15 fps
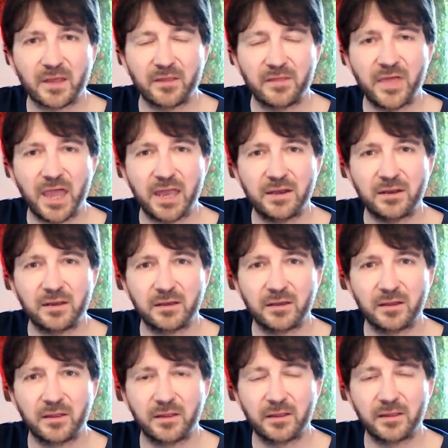then
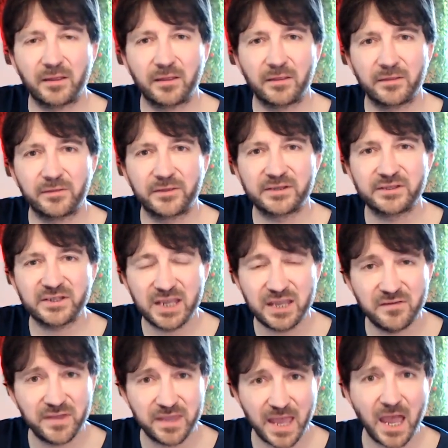the
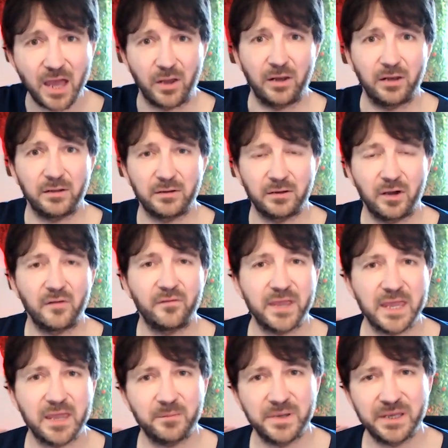TVL of
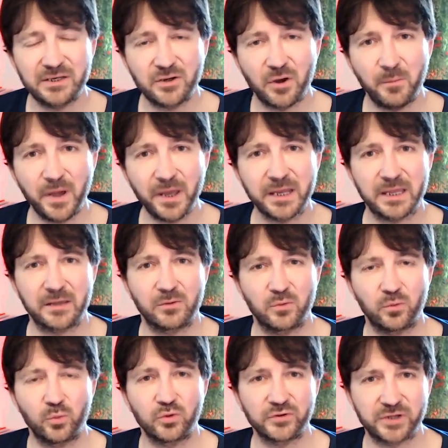EMP.money
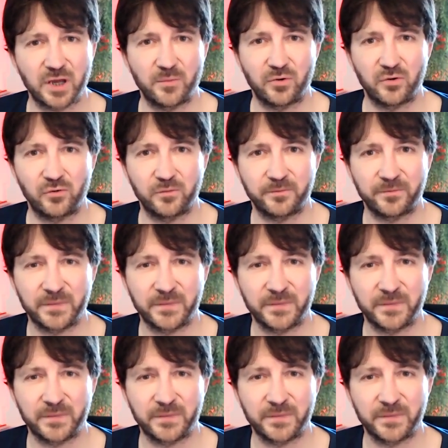will double.